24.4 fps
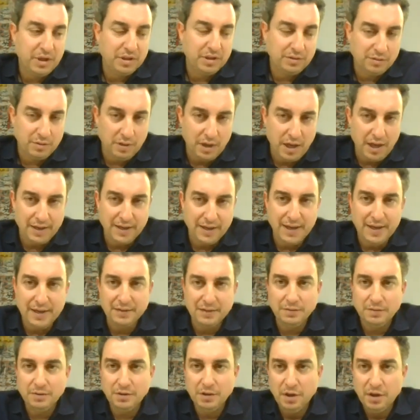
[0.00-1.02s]
But
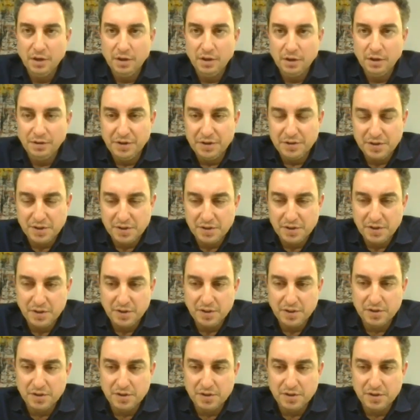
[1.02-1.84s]
again, this is a